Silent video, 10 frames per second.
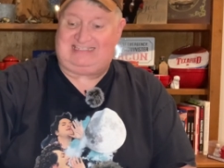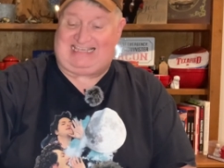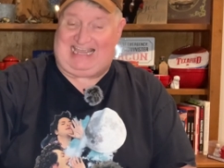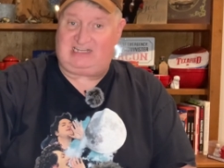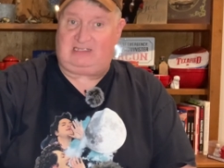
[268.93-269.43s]

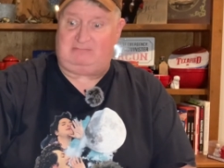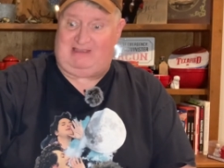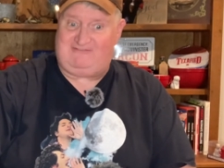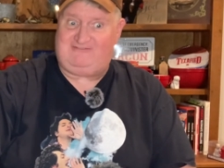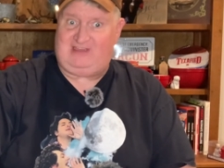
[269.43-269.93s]
actually my
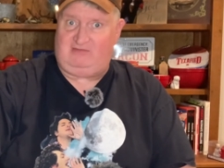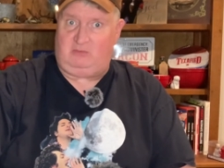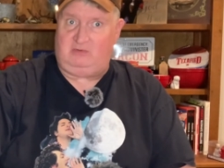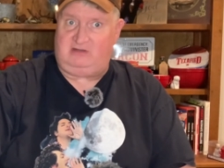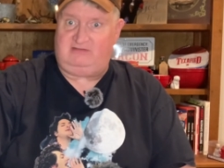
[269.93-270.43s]
favorite
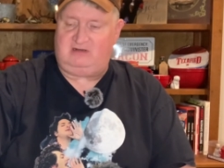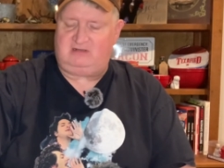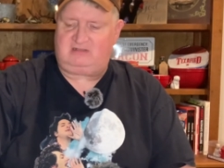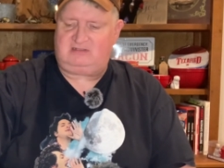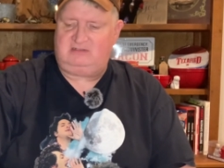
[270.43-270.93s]
one of
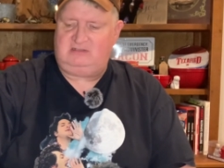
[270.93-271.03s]
theirs.